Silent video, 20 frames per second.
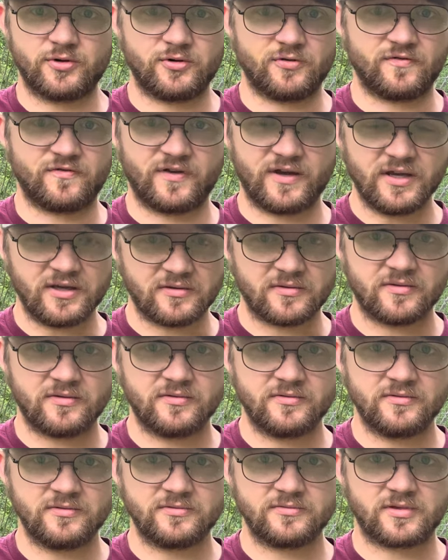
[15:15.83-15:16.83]
your faith
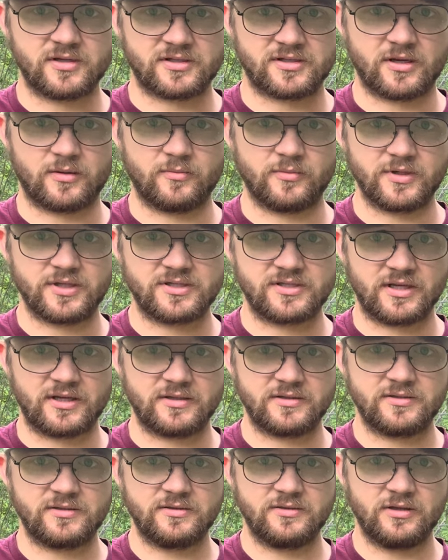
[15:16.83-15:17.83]
to some
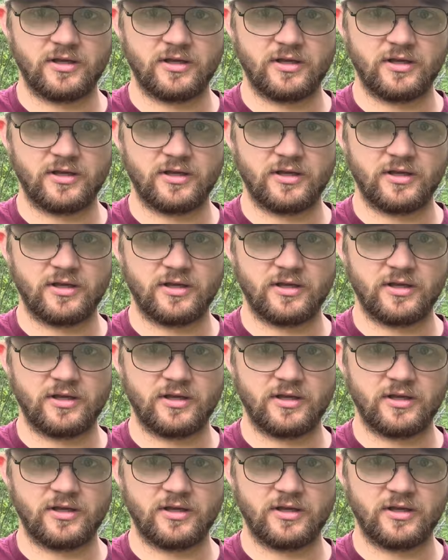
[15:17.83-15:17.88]
extent.